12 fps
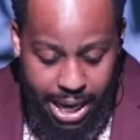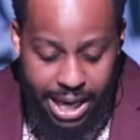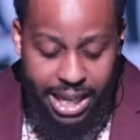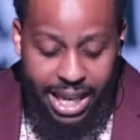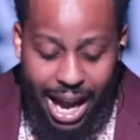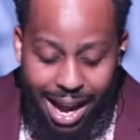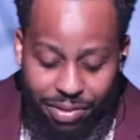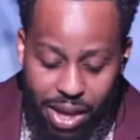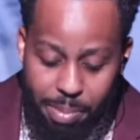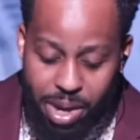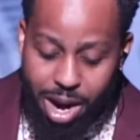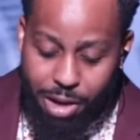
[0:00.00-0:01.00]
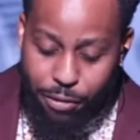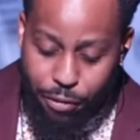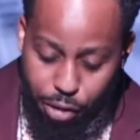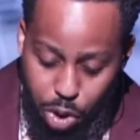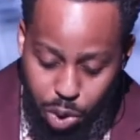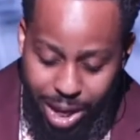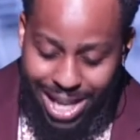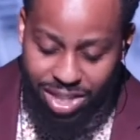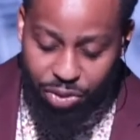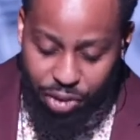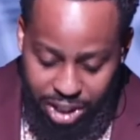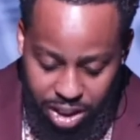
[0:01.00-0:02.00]
He gave them enough food
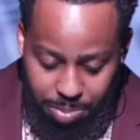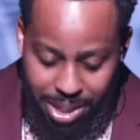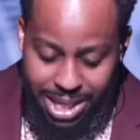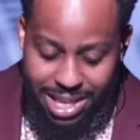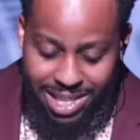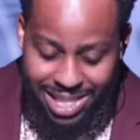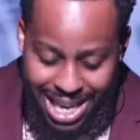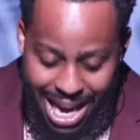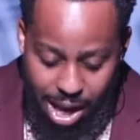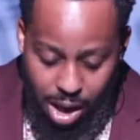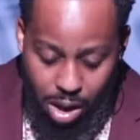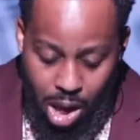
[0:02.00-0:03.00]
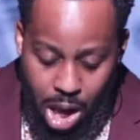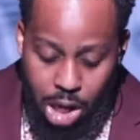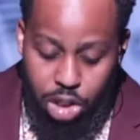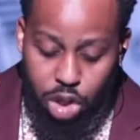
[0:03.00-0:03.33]
as fishermen to sell